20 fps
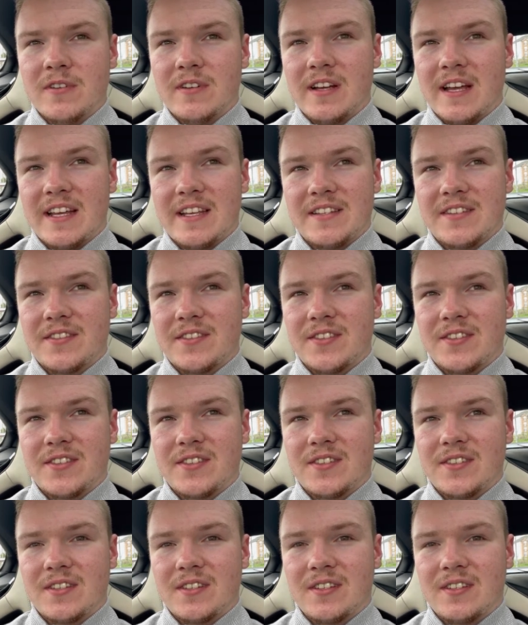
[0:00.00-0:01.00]

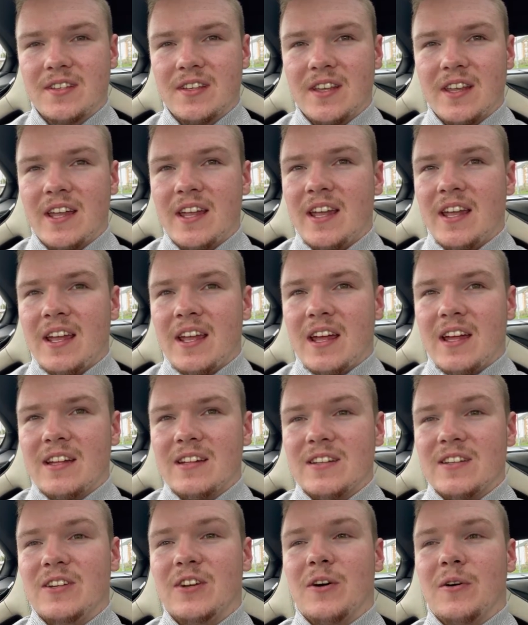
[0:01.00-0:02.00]
It's
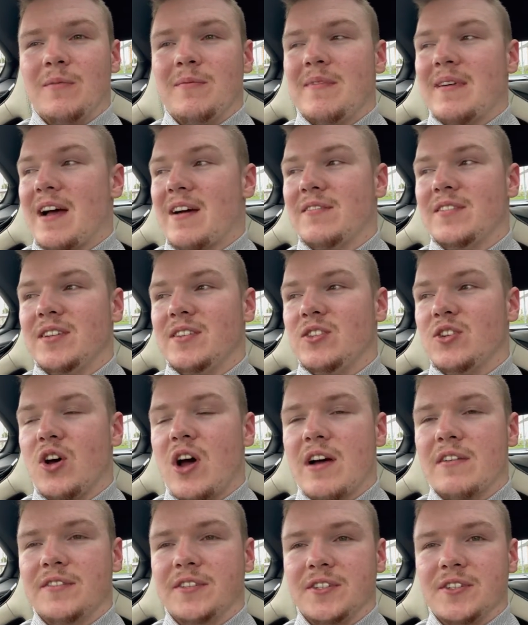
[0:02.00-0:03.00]
not
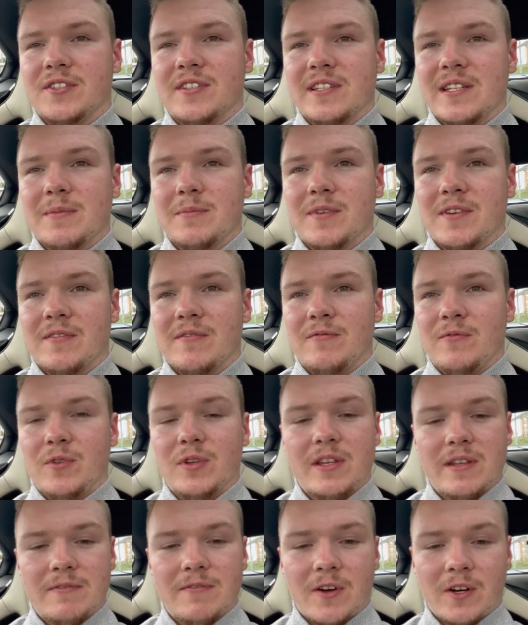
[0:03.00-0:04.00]
having good sleep can
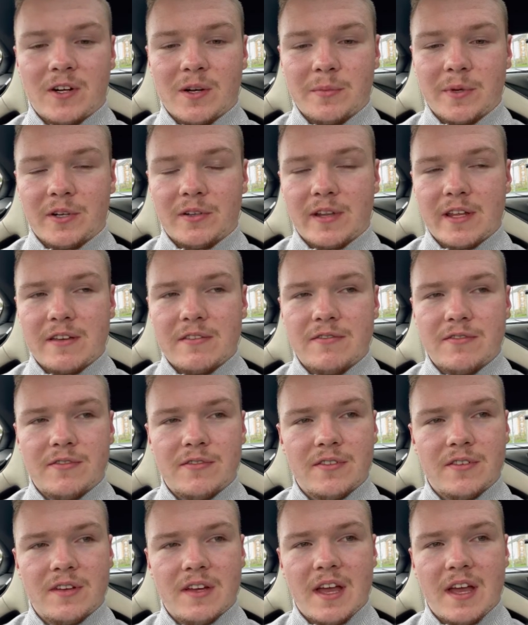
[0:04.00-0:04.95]
really fuck up your life.